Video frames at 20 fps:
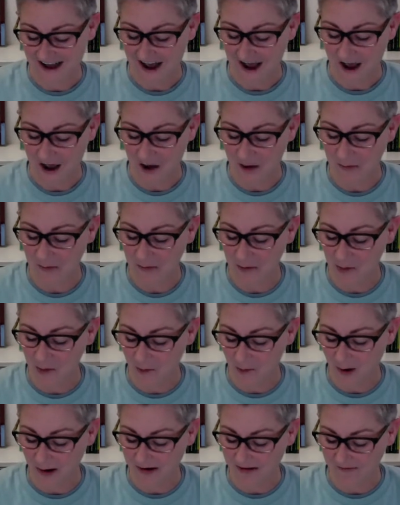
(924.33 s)
Uh, but
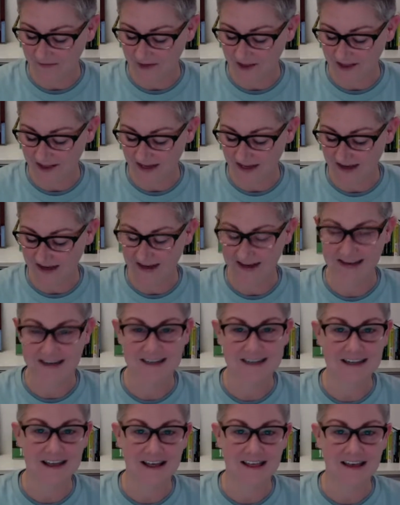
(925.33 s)
one of the
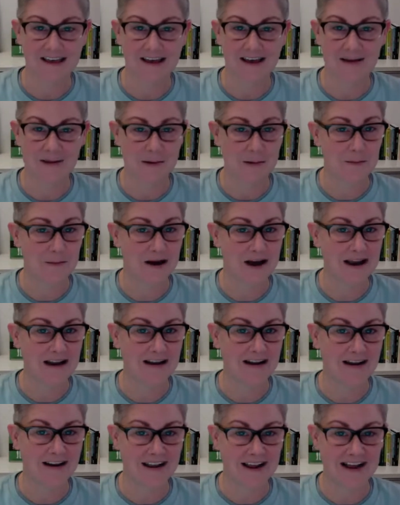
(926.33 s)
things that you might
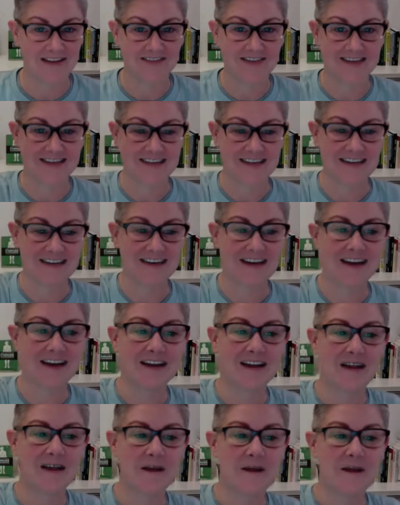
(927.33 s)
not have seen yet,